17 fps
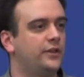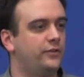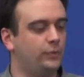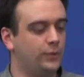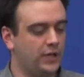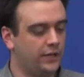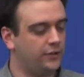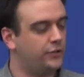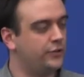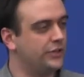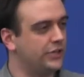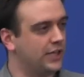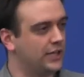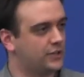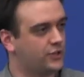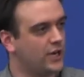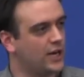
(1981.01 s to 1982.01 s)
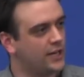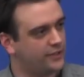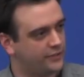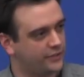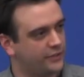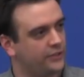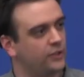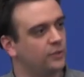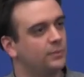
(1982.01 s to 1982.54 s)
this will get into the electronics
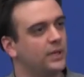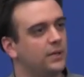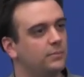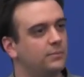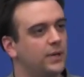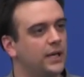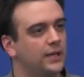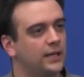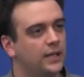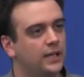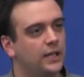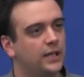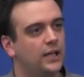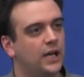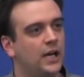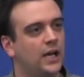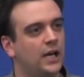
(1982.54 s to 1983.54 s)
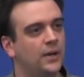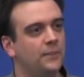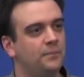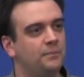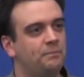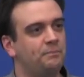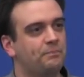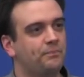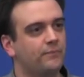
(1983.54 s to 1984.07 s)
a little bit, but
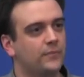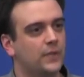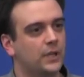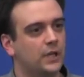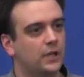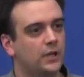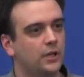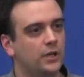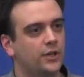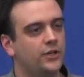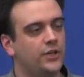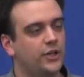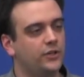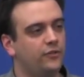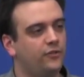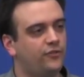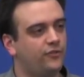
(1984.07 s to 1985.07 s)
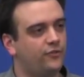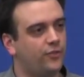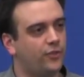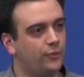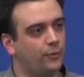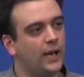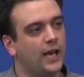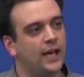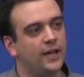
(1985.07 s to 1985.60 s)
conductive
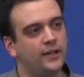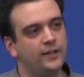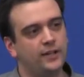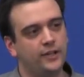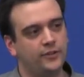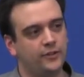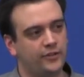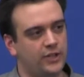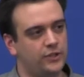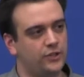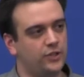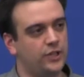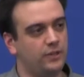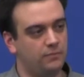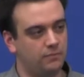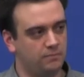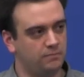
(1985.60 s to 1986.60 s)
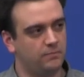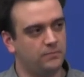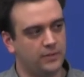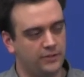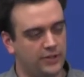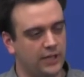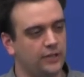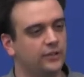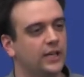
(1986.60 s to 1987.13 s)
thread is essentially,
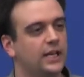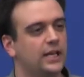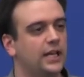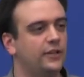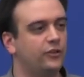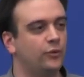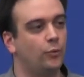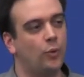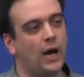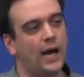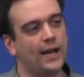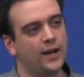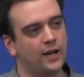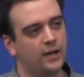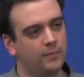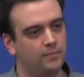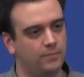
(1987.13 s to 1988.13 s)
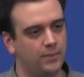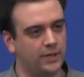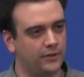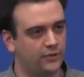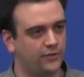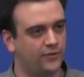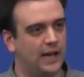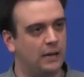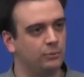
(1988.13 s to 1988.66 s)
it sounds like it, it's a wire, but
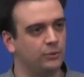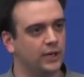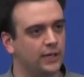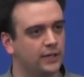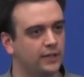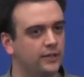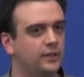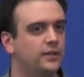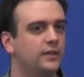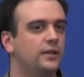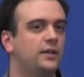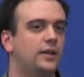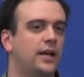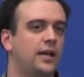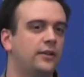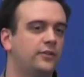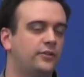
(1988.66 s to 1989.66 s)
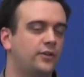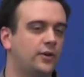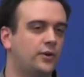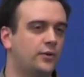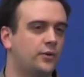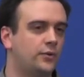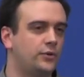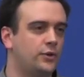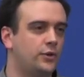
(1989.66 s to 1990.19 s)
it's fabric. And
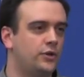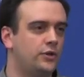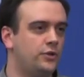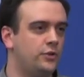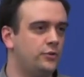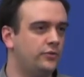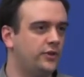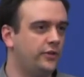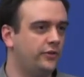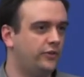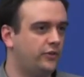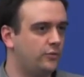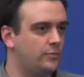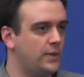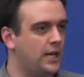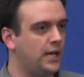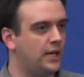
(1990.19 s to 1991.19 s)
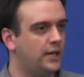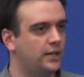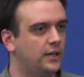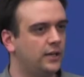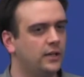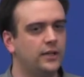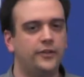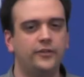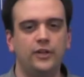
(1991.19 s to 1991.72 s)
so you could use this to make,
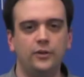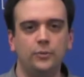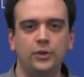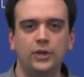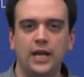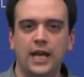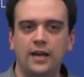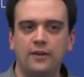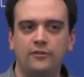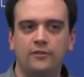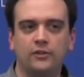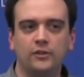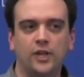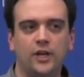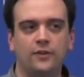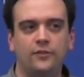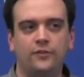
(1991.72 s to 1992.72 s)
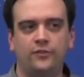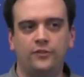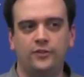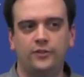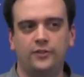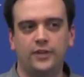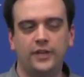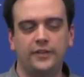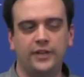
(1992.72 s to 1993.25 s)
does anyone have gloves
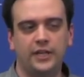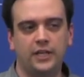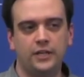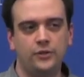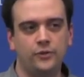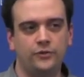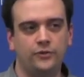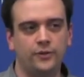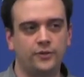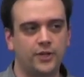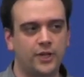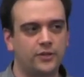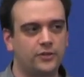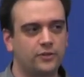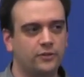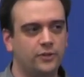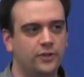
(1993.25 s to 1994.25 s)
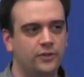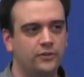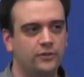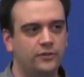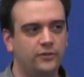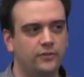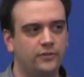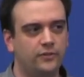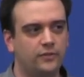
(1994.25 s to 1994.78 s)
that they can use their touch
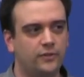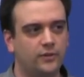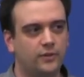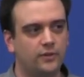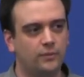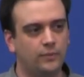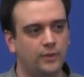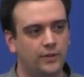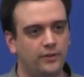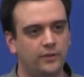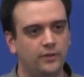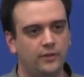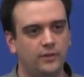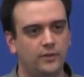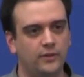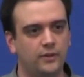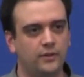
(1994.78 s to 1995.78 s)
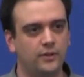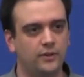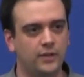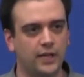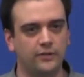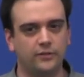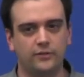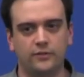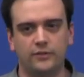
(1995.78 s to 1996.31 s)
screens with?
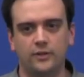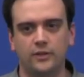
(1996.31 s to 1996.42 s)
Yes.